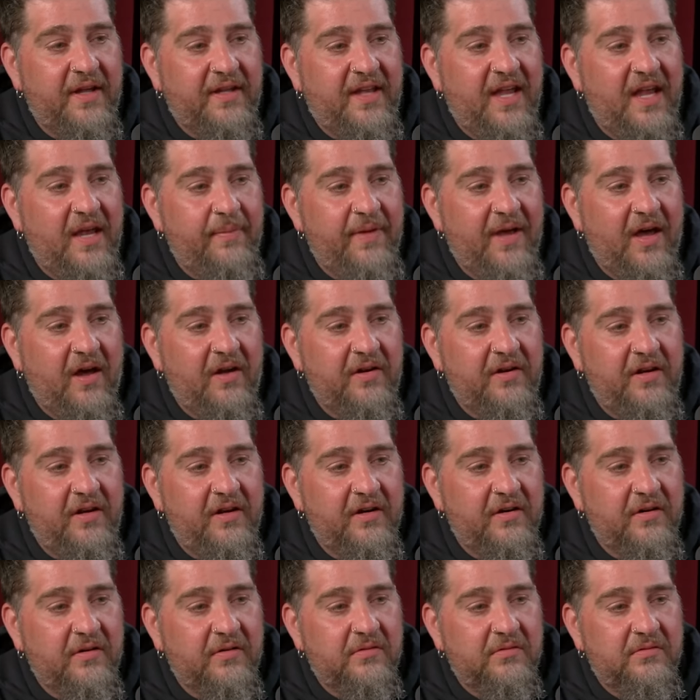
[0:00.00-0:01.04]
came out
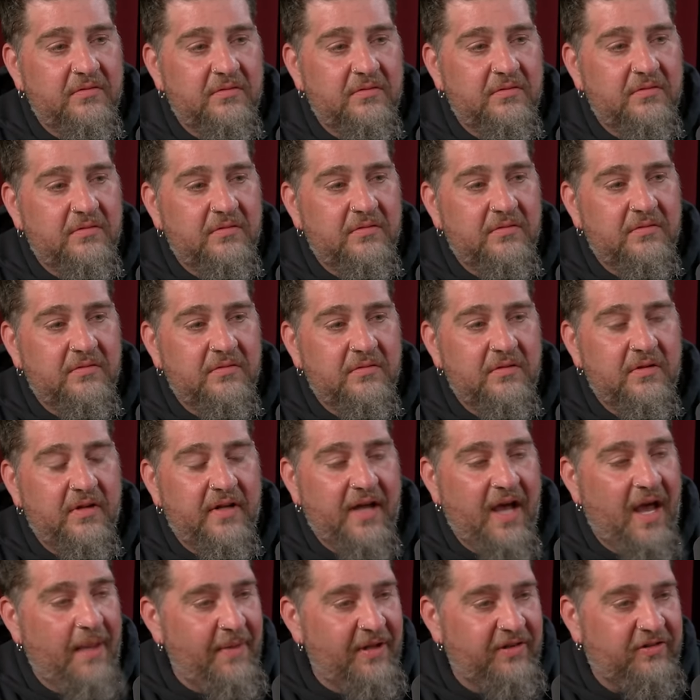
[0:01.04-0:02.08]
here,
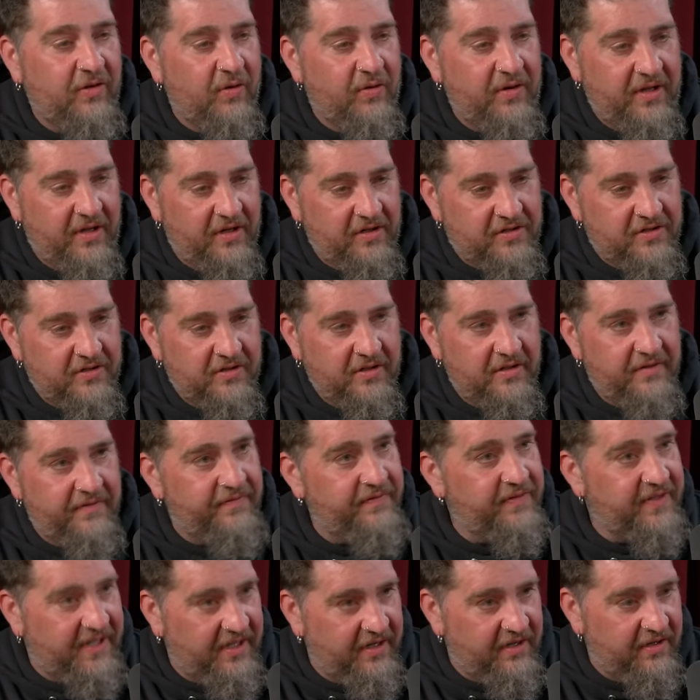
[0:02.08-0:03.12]
like I met Tony
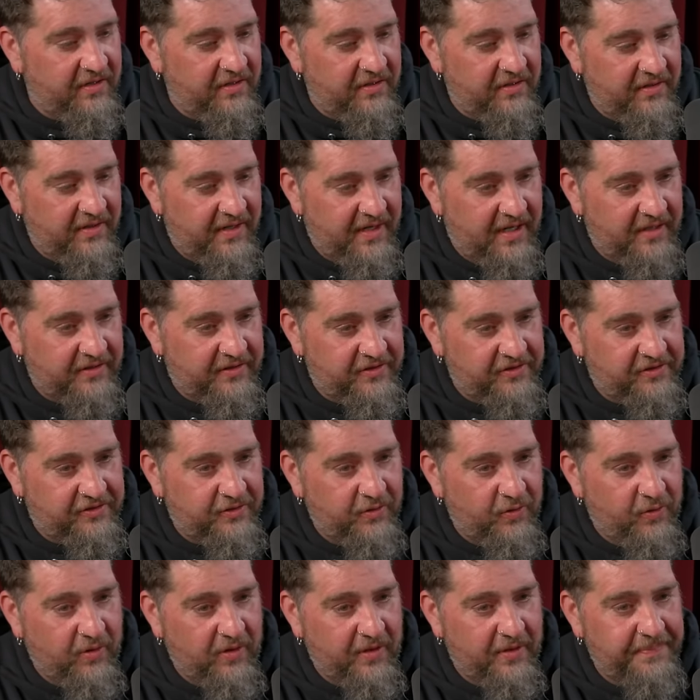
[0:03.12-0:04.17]
Hinchcliffe here at mm -hmm. the mm-hmm.
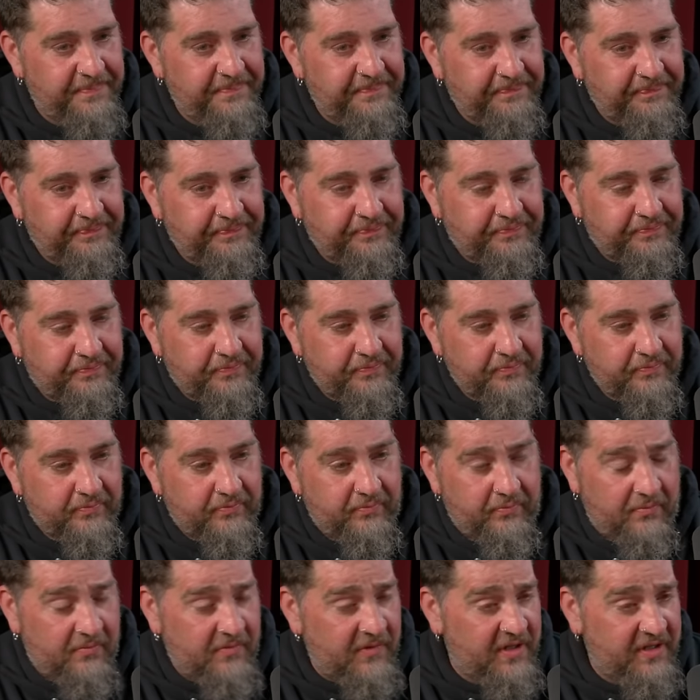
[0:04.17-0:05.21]
store
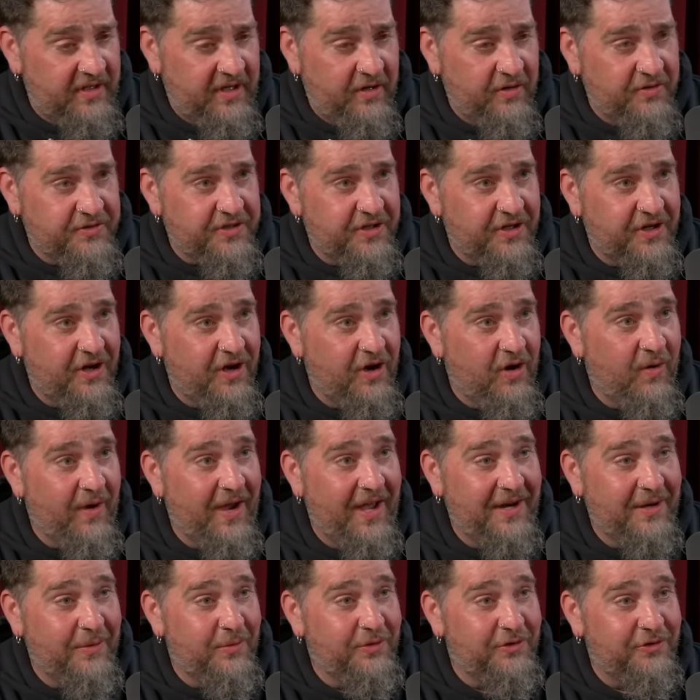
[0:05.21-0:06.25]
years ago,
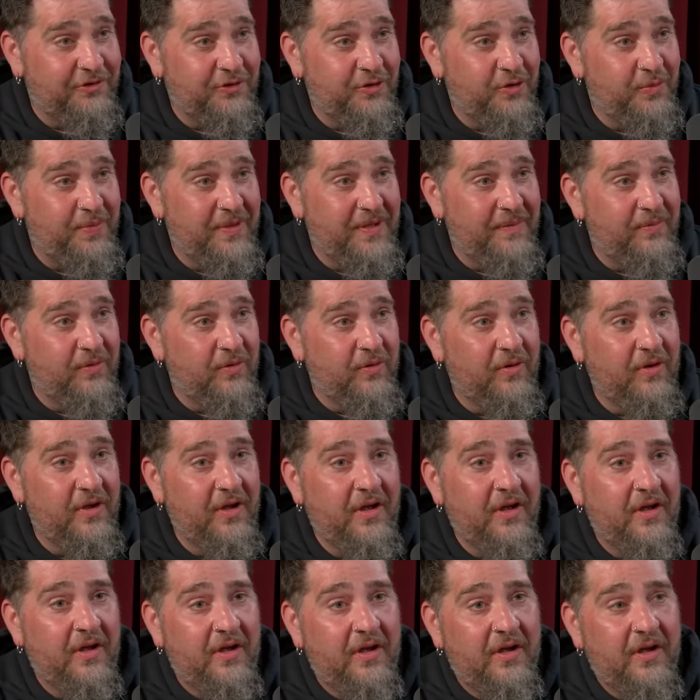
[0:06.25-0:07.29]
and it was two people
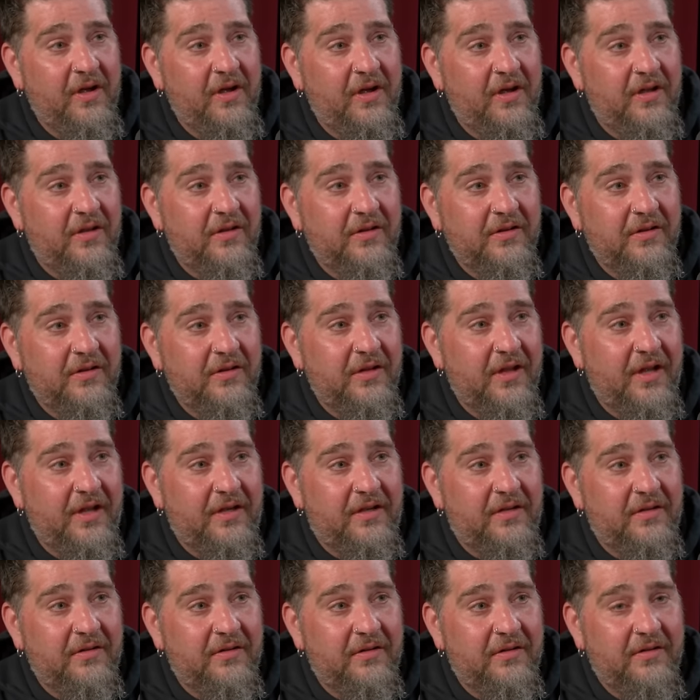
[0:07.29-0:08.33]

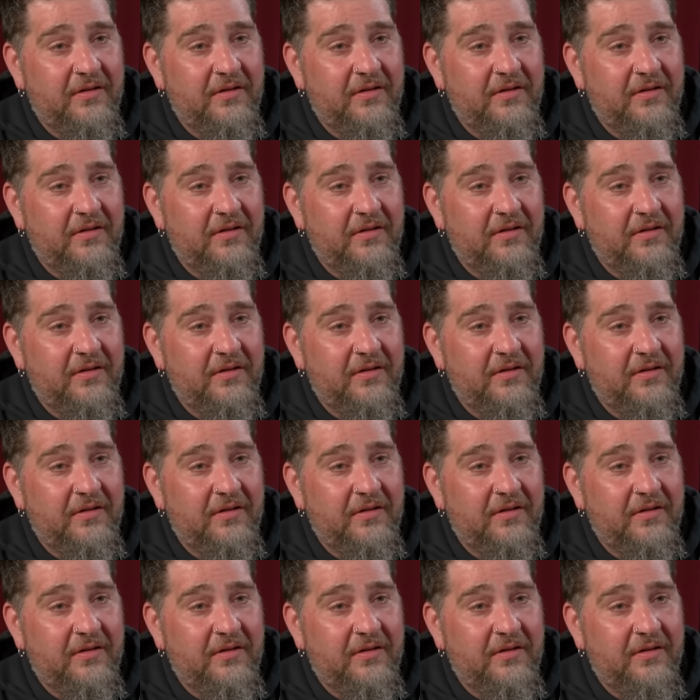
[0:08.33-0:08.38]
like